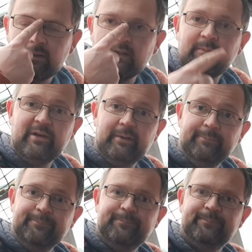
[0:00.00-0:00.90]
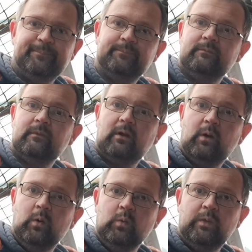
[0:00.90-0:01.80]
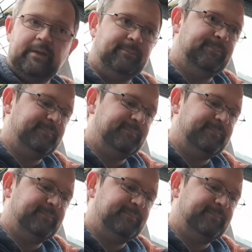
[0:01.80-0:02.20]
There we go. All done.